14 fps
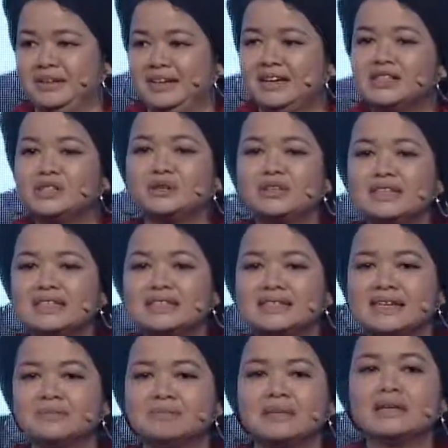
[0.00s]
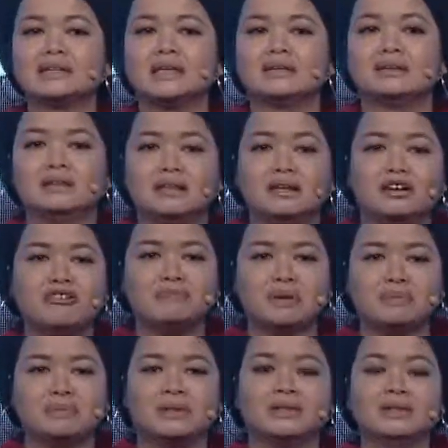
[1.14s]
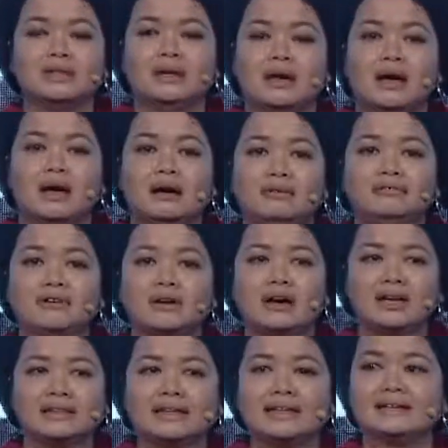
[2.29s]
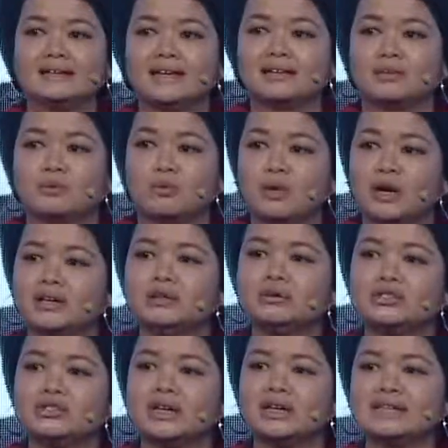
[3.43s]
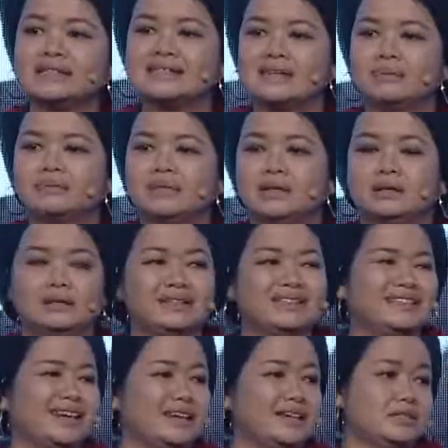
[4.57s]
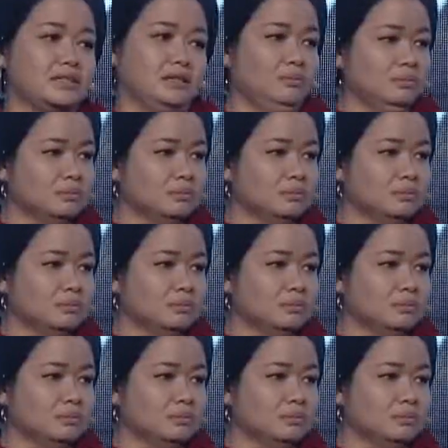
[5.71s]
So this is something that a lot of people are forgetting, that when you're starting something crazy,